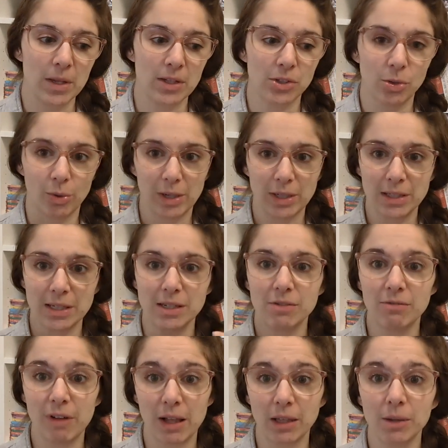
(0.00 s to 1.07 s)
is going to
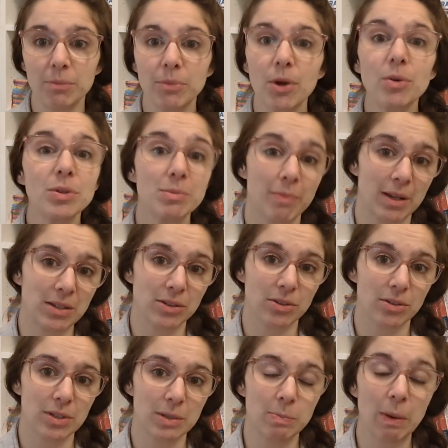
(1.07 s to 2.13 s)
develop those
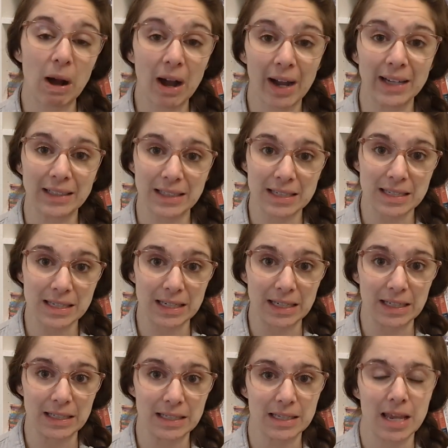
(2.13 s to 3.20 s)
muscles behind the
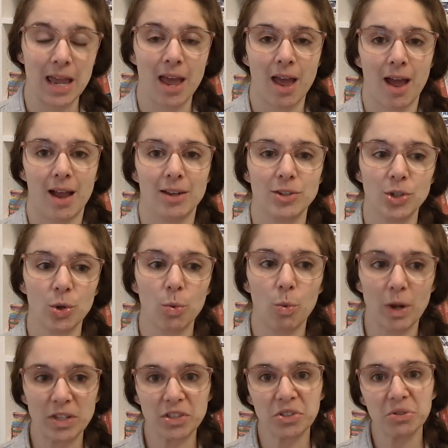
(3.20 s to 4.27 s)
scenes. And so
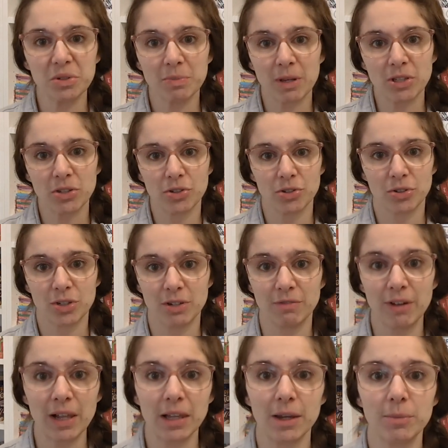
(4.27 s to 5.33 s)
once those muscles are
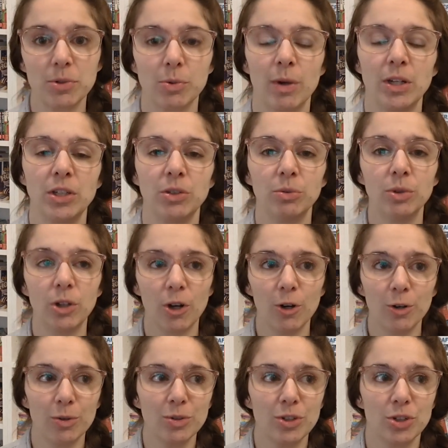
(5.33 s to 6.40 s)
developed, when you
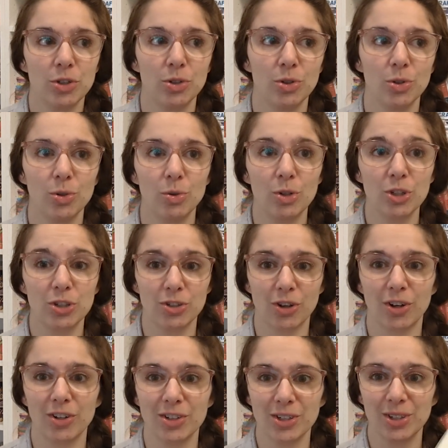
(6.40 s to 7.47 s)
go to
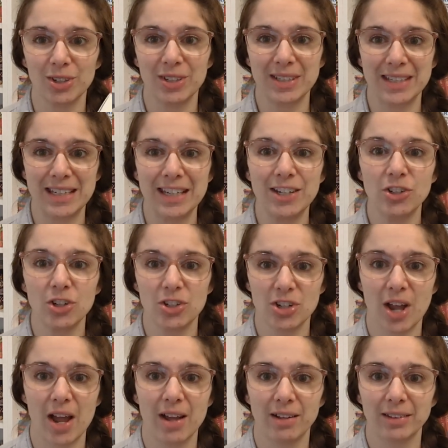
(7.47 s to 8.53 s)
start to teach a
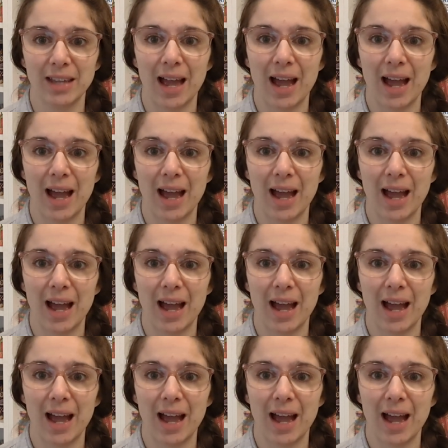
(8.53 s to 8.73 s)
child